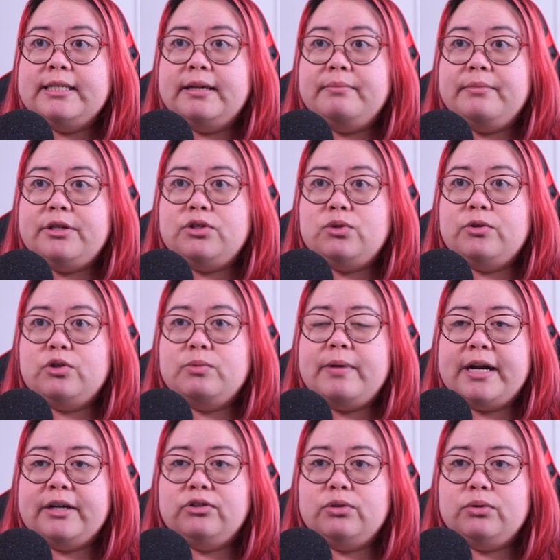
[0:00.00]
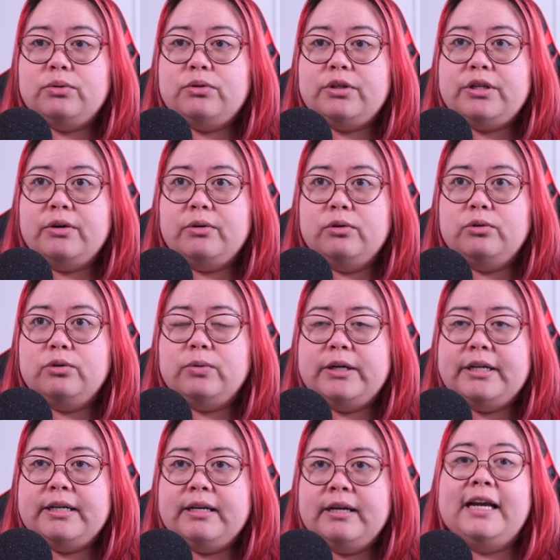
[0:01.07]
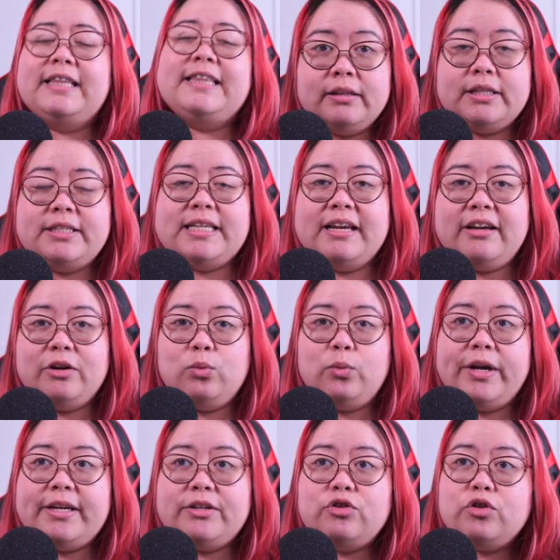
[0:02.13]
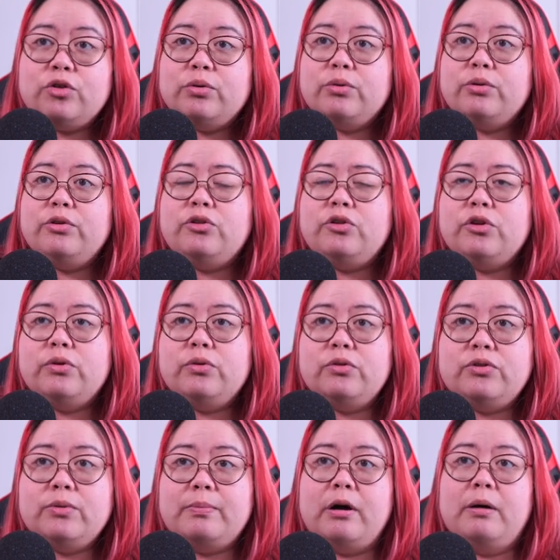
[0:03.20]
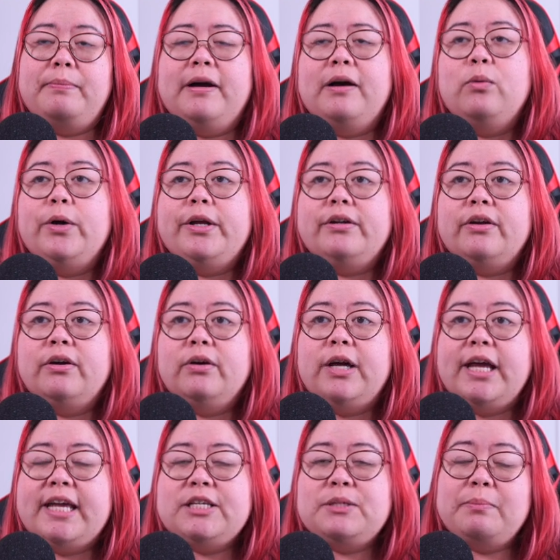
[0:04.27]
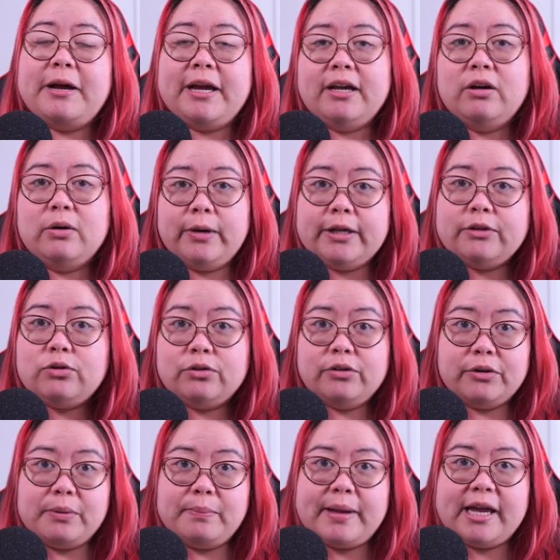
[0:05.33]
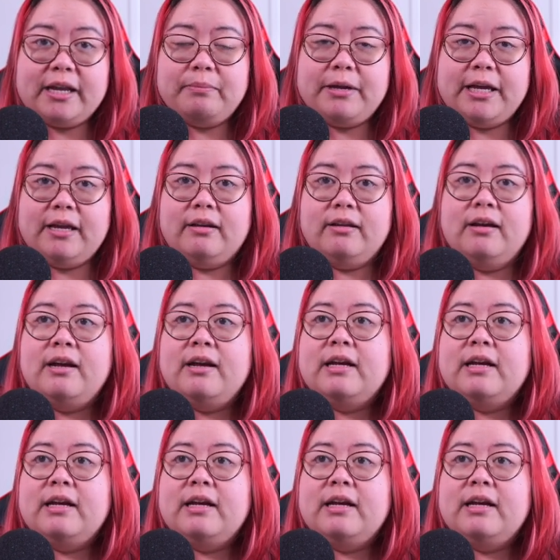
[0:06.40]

Let me switch back to the old one. And the second way to use a pop-out window is by going to the command pane.